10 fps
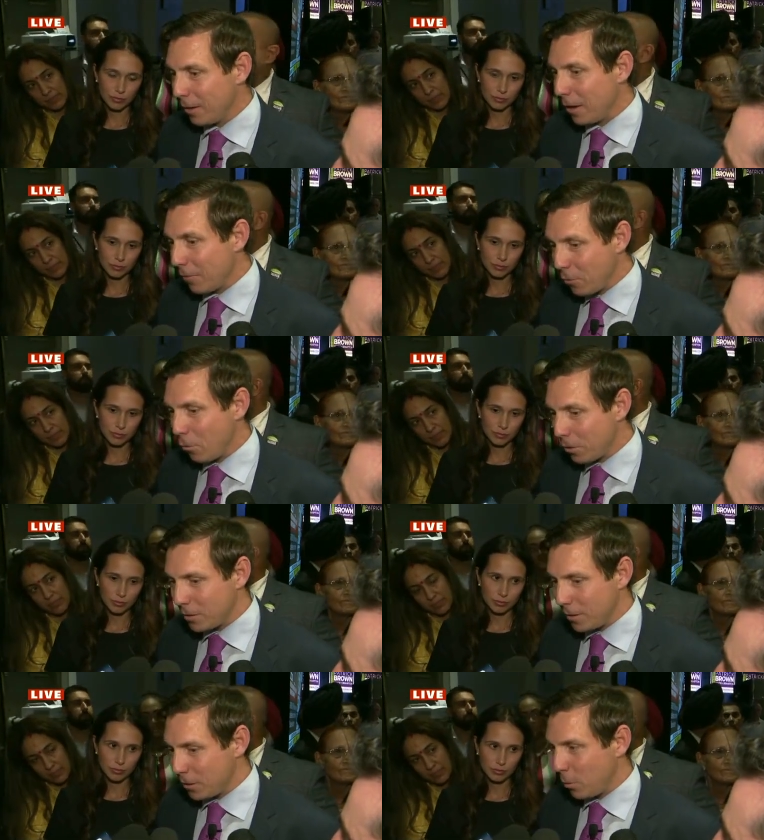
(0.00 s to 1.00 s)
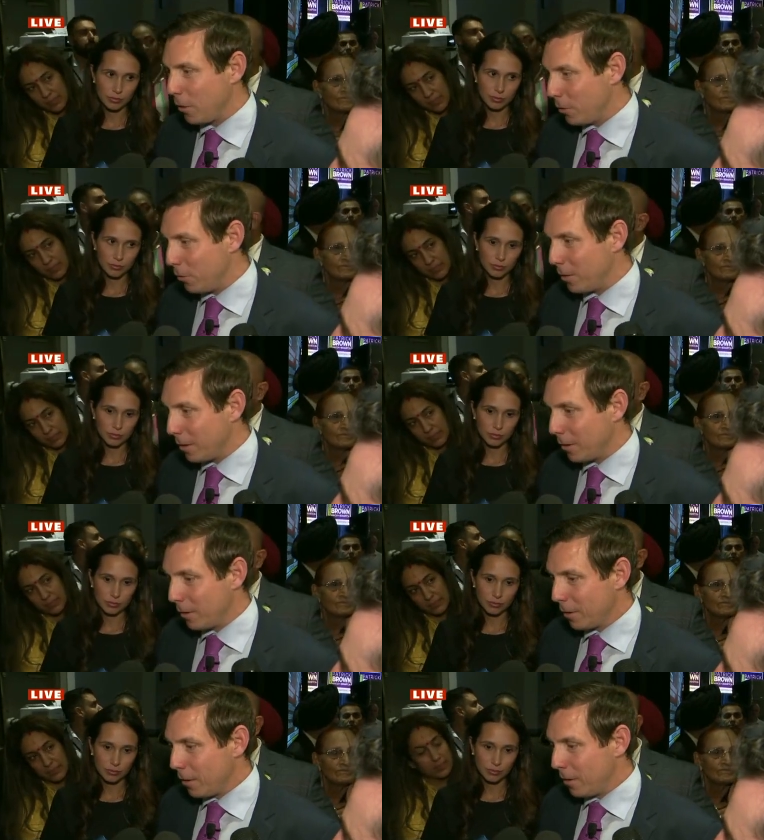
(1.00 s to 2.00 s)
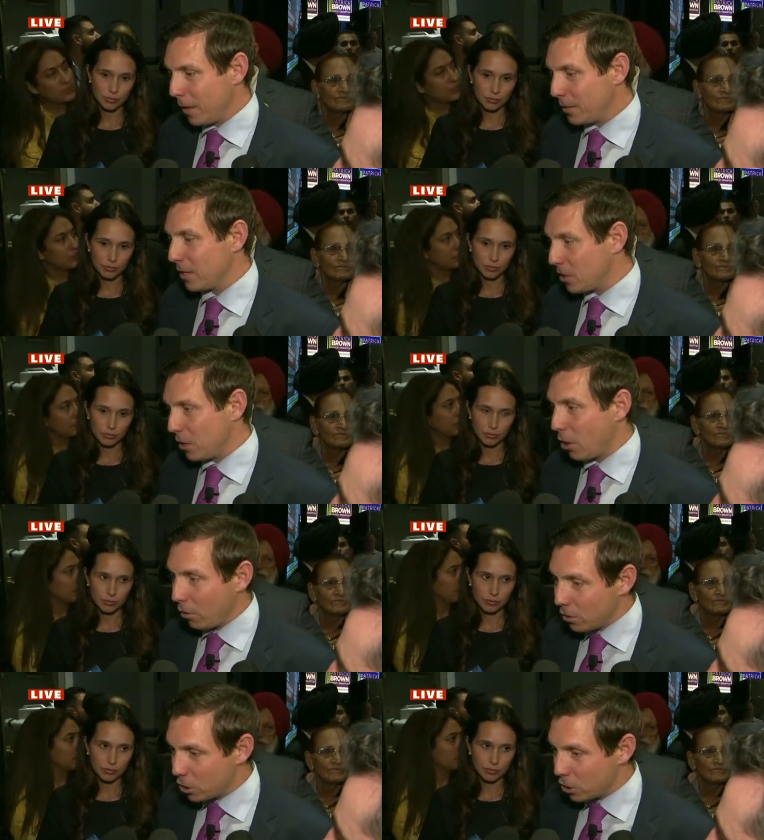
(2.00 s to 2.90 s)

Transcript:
Speaker 1: Of course, it's well known the the existing college